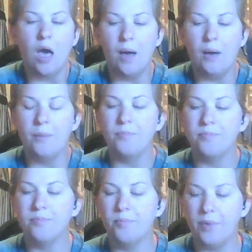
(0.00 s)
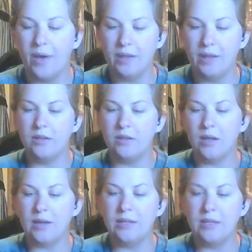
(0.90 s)
But
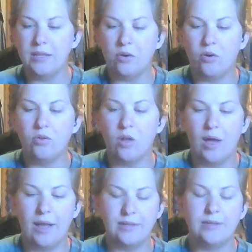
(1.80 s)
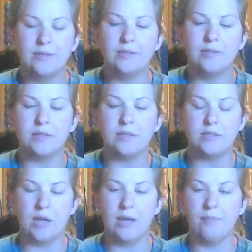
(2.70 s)
I didn't get a whole lot
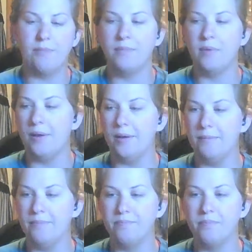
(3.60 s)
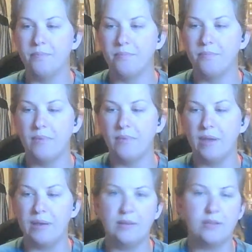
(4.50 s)
this time. And
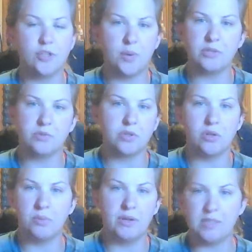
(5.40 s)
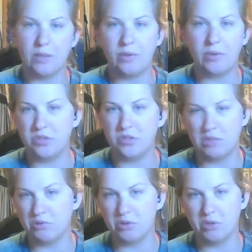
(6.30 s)
Joann's was the only place I went to
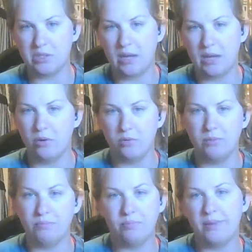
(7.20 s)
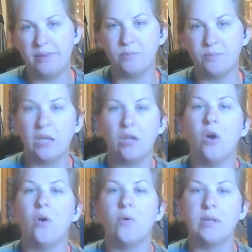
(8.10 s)
because it was only place we could
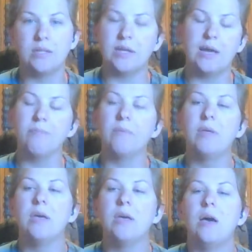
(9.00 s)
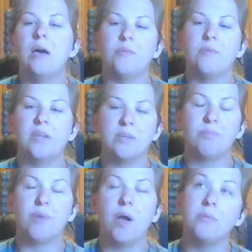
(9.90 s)
go at the time. Otherwise,
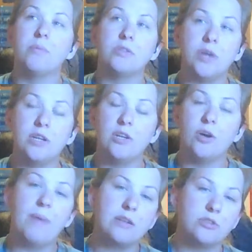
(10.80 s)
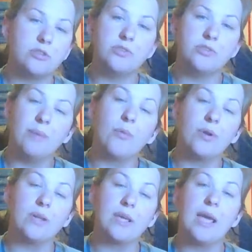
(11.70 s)
I probably would have tried to go back Tuesday
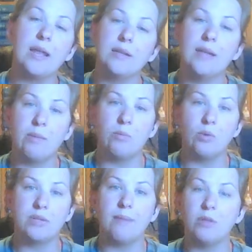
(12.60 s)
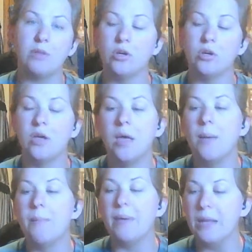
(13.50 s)
morning again. Had more time to look.
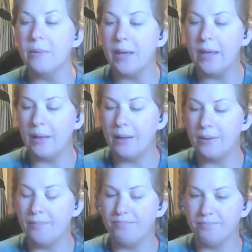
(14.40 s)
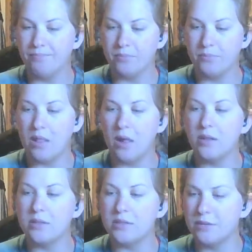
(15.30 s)
But anyway, a lot
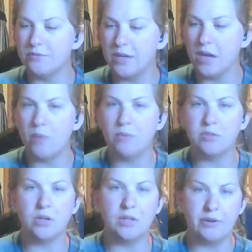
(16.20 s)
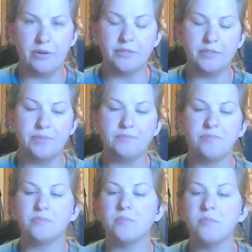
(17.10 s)
of the stuff that I got was on clearance.
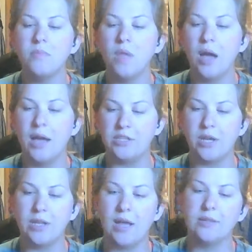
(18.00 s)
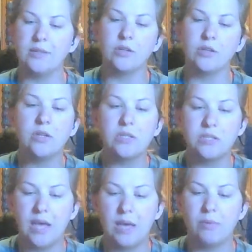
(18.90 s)
I checked out their
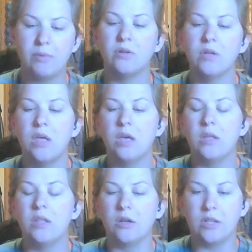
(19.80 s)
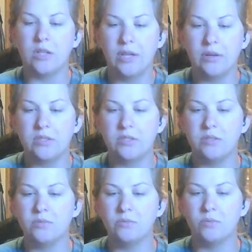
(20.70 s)
clearance table, their
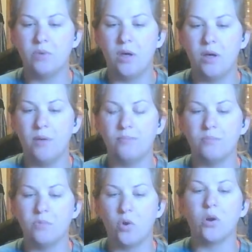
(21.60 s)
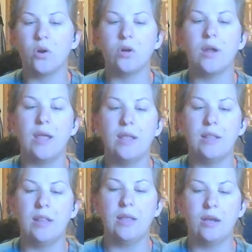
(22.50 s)
clearance corner,
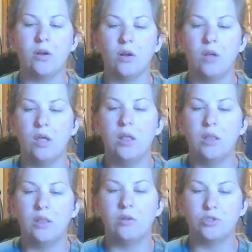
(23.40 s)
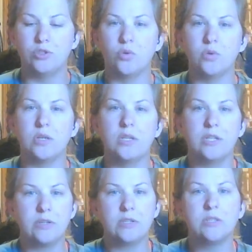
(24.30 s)
and their little short
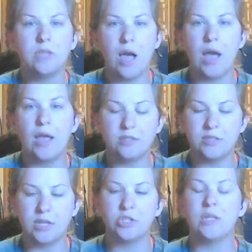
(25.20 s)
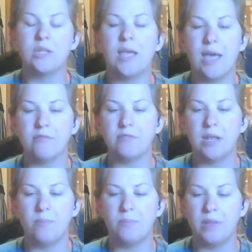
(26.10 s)
clearance aisle section that have
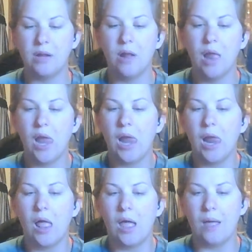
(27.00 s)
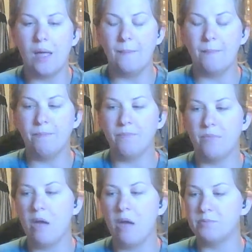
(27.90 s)
set up in there.
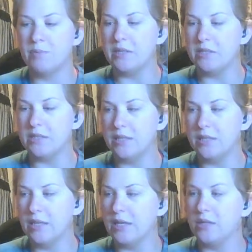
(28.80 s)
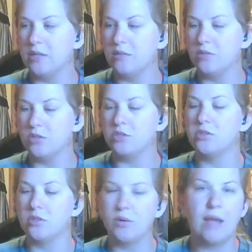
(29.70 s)
I was basically in
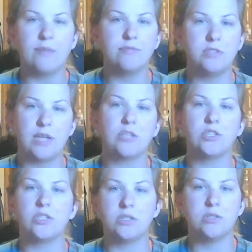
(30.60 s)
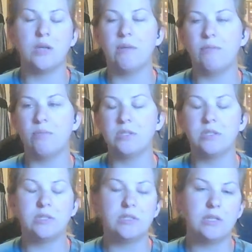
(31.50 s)
just craft section. I
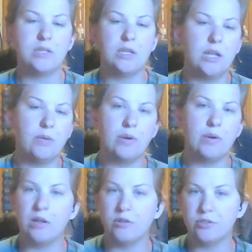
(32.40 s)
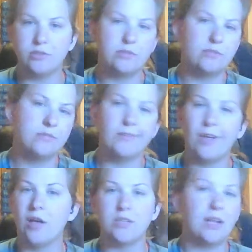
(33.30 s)
wasn't anywhere else
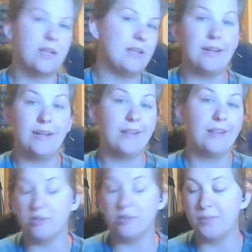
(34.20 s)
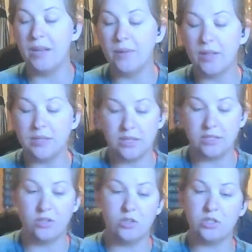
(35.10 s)
because I didn't need anything else. But anyway, let's get
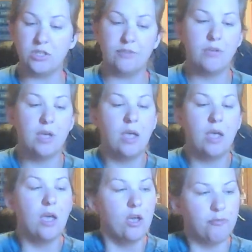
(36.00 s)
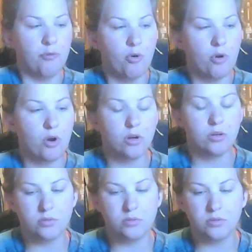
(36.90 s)
to the good stuff. For